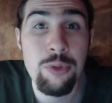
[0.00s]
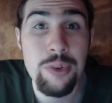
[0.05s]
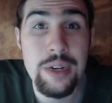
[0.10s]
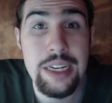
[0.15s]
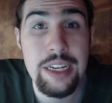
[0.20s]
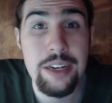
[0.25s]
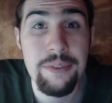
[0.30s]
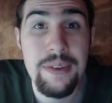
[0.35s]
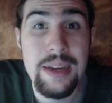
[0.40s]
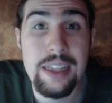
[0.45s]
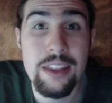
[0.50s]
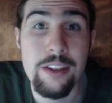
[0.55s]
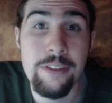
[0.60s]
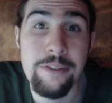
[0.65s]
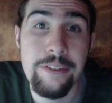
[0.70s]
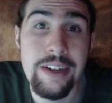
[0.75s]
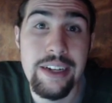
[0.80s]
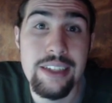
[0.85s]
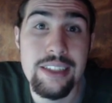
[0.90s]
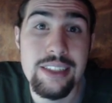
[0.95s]
reinvent the
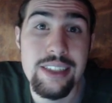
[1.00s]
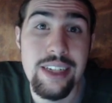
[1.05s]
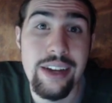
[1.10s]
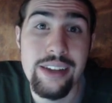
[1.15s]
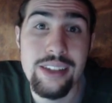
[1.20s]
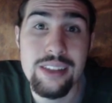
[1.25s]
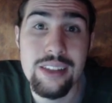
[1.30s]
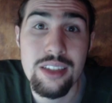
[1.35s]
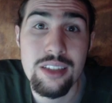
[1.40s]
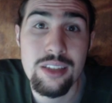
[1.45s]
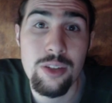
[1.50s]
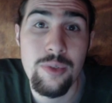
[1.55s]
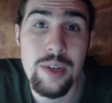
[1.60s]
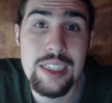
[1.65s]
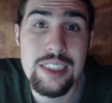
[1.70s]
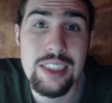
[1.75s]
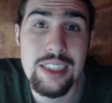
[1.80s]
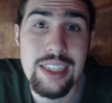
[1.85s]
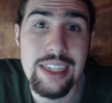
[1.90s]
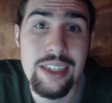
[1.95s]
franchise, because
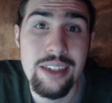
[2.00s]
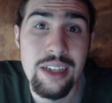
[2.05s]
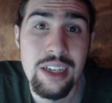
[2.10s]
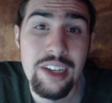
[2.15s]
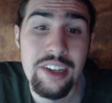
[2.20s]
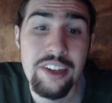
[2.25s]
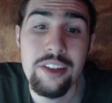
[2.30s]
originally,